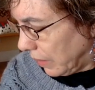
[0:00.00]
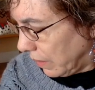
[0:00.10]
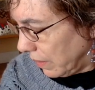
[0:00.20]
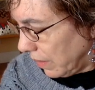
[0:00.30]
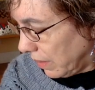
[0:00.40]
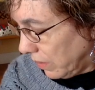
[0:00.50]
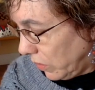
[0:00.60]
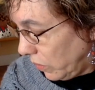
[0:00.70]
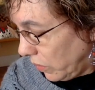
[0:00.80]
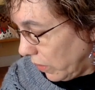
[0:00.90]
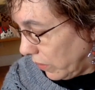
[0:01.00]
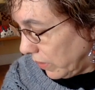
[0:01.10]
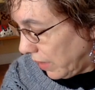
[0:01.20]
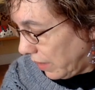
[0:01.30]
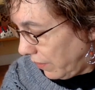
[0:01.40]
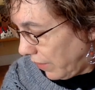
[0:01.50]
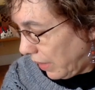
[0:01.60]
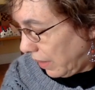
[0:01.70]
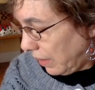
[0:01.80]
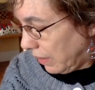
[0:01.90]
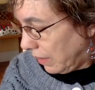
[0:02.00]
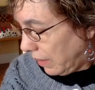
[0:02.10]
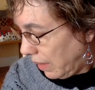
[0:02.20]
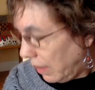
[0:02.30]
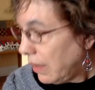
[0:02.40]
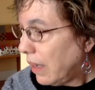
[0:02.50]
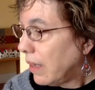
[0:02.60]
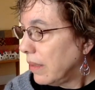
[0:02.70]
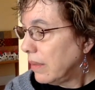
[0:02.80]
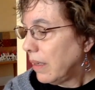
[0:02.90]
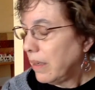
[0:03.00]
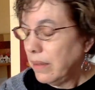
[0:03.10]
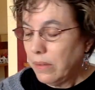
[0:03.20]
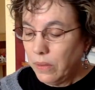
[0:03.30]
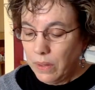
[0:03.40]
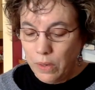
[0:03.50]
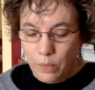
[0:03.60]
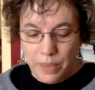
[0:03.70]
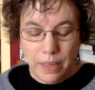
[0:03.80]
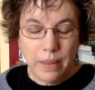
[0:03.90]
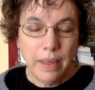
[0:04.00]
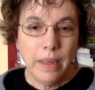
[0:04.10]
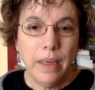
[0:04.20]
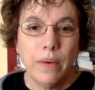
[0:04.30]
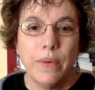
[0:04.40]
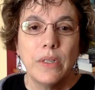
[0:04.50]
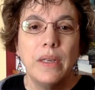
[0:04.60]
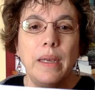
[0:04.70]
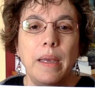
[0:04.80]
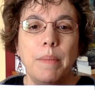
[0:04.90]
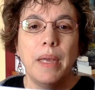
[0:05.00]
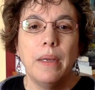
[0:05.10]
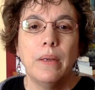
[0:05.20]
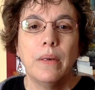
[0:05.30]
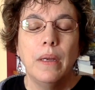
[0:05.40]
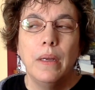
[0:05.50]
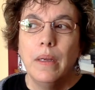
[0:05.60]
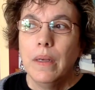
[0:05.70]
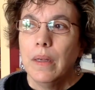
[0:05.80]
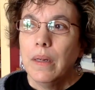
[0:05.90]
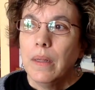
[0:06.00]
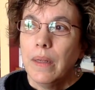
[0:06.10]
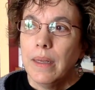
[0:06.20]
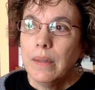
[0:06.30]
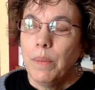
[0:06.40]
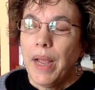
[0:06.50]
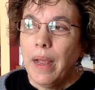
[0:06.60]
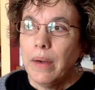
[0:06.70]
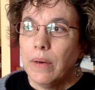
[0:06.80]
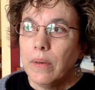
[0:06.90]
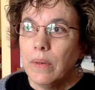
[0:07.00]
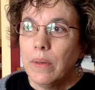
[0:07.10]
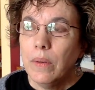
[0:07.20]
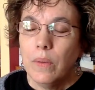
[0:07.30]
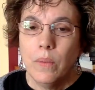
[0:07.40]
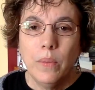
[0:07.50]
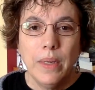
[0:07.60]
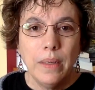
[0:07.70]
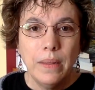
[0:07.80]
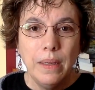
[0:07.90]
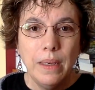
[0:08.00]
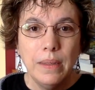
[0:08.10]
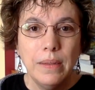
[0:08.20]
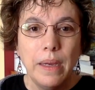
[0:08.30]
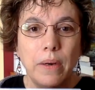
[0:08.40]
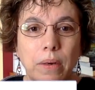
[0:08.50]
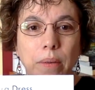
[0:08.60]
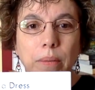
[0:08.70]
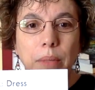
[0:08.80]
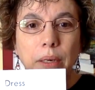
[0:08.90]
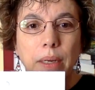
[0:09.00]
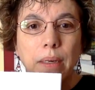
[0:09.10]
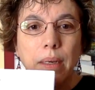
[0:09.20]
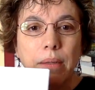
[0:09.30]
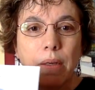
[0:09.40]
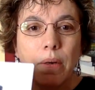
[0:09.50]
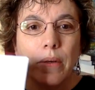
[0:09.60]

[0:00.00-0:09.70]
says Tuto Santa Fe Knitting and Design Studio, but I think it originally came out as a pattern with the Isair, Marianne Isair